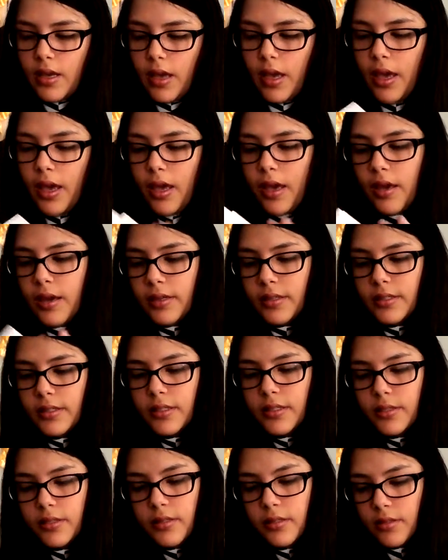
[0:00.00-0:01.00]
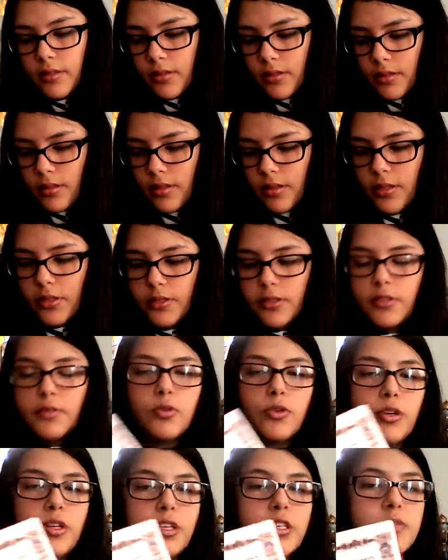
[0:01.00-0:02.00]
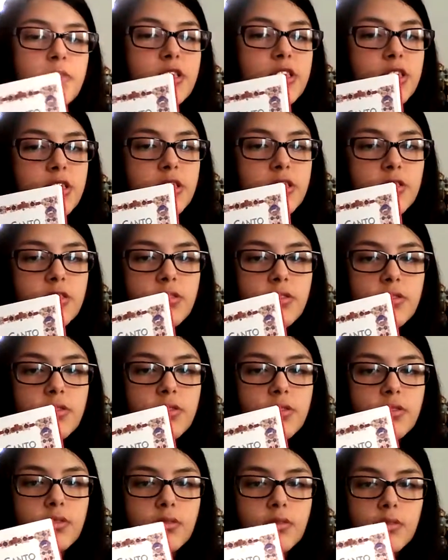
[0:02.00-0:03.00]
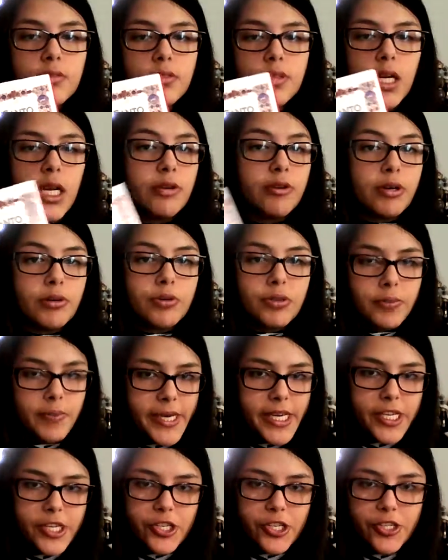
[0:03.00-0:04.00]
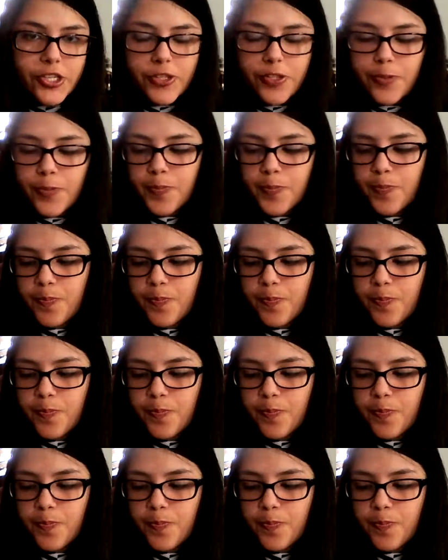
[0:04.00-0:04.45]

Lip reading: And there's some more images around the pages.